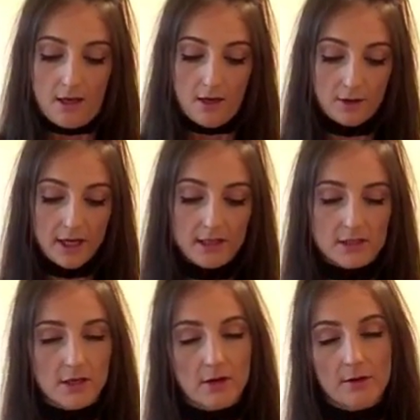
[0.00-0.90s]
Okay,
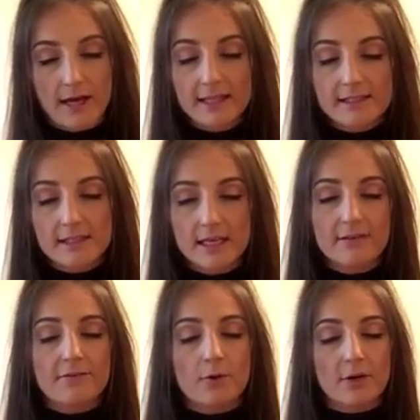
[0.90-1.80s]
so that's
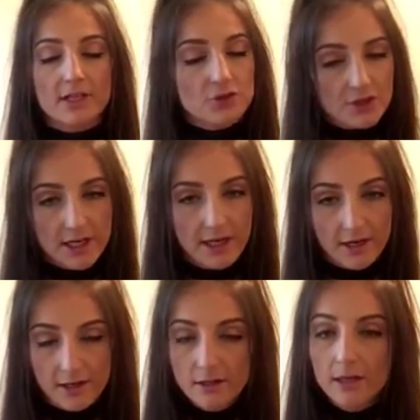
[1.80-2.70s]
it for
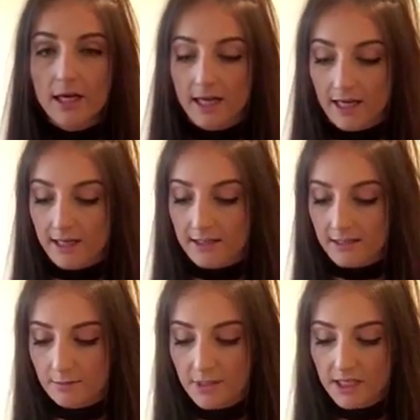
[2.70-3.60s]
Intricare
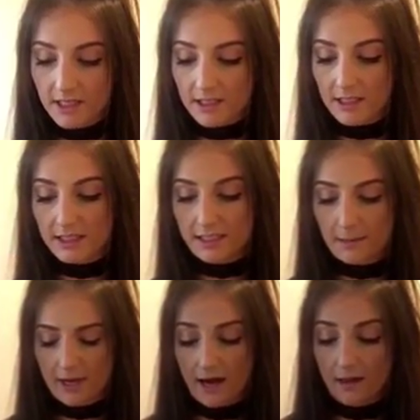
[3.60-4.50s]
and immediately
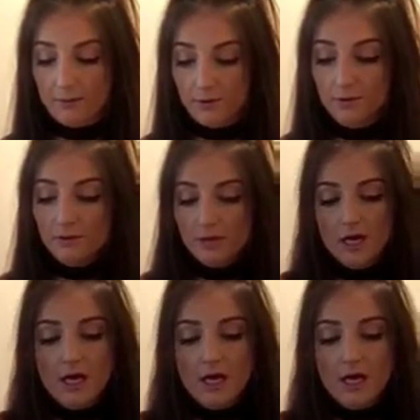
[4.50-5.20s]
stepping out of the booth.